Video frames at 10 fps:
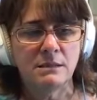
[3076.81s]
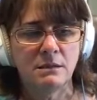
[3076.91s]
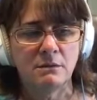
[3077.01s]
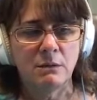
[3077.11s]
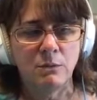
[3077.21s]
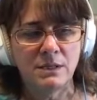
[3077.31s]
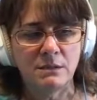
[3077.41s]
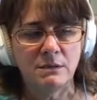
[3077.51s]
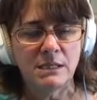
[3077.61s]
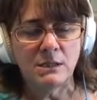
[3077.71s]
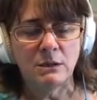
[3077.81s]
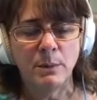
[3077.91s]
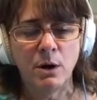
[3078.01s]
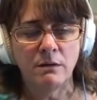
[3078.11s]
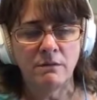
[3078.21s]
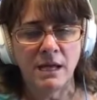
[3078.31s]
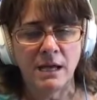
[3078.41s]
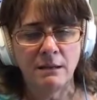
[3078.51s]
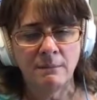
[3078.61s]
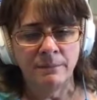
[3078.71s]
you know, I wasn't necessarily part of that.